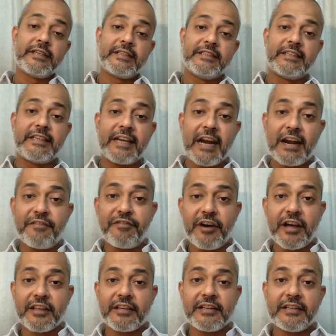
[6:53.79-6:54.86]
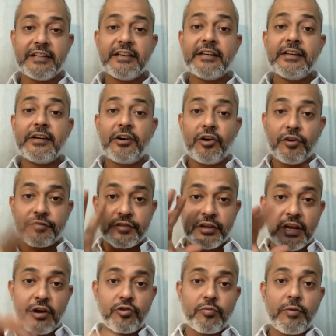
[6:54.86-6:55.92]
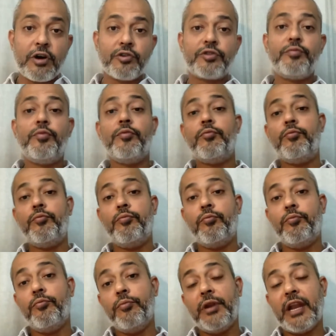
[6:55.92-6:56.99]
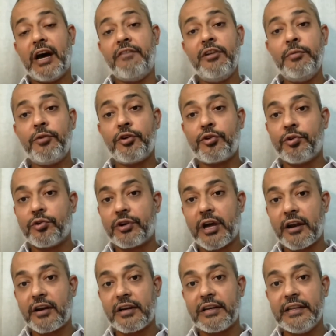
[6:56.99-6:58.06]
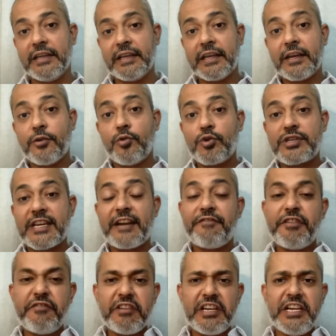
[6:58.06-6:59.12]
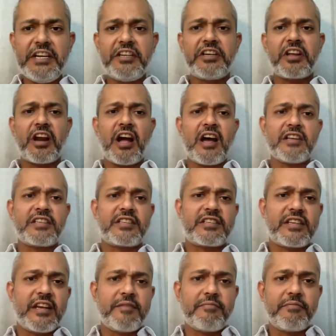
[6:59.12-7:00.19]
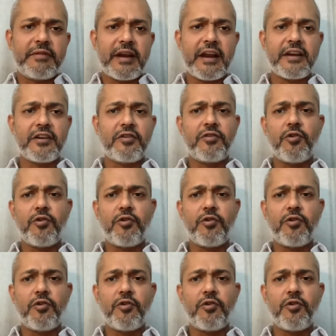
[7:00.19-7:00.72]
the grandfather of the loudmouth Bilawal Bhutto currently, who said, "We will eat grass and